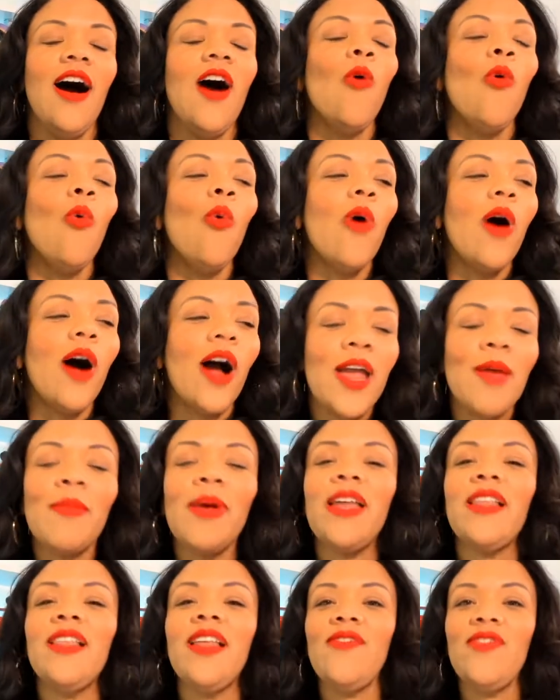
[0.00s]
Why am
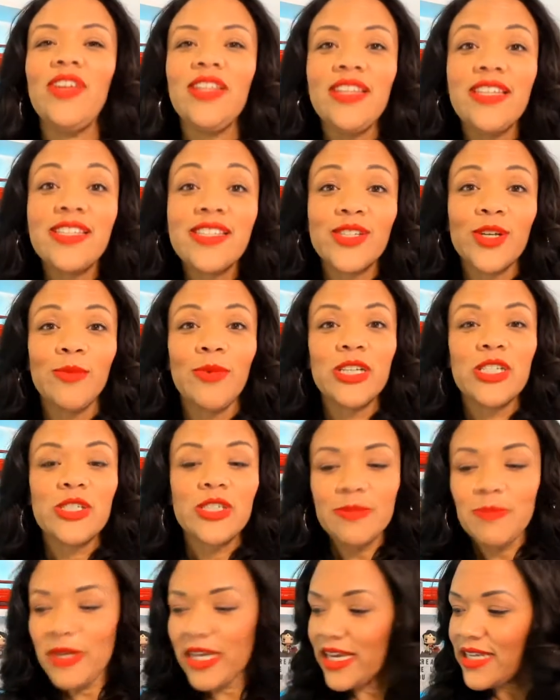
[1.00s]
I loving this so much
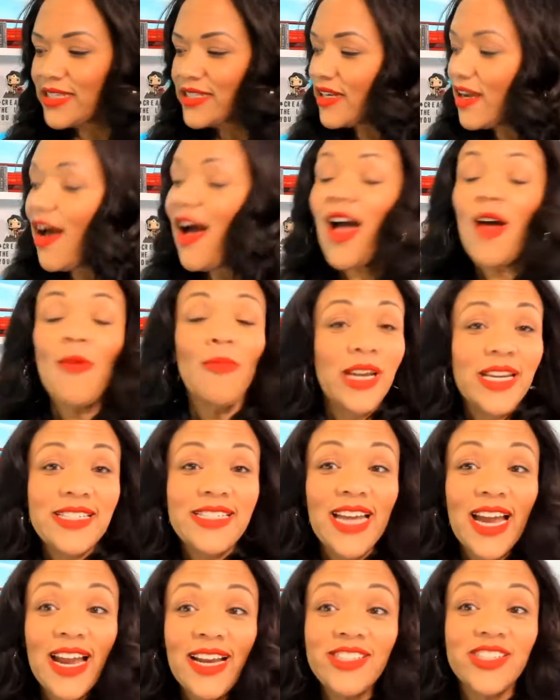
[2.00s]
is because it caught my
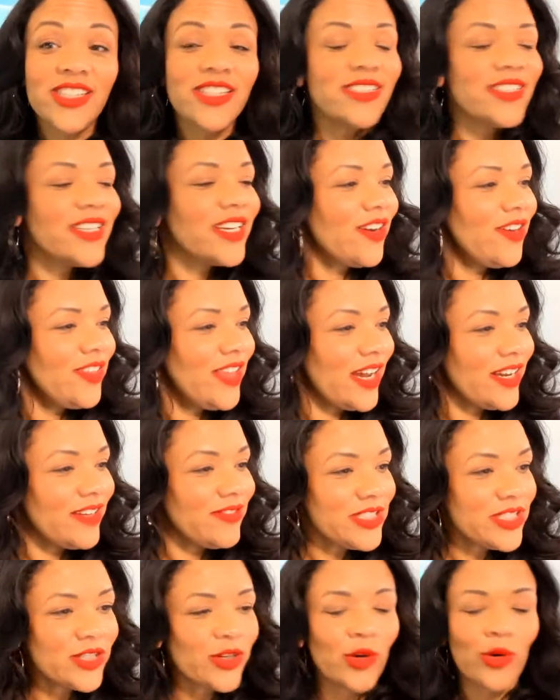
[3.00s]
attention. It's like, oh, that
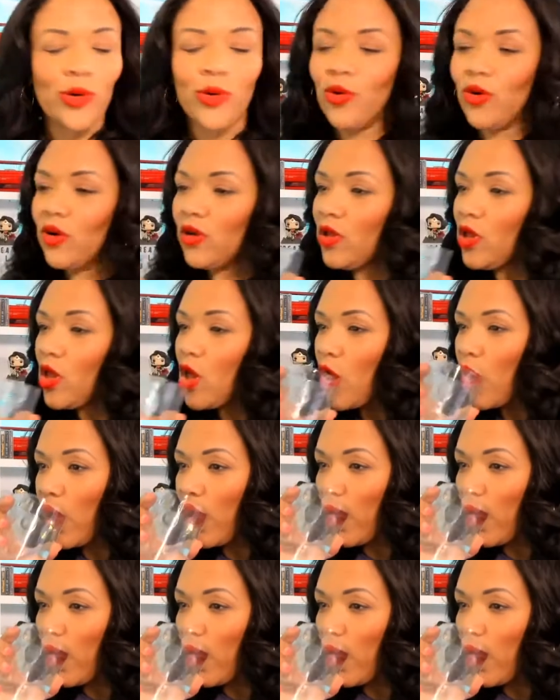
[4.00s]
was cool.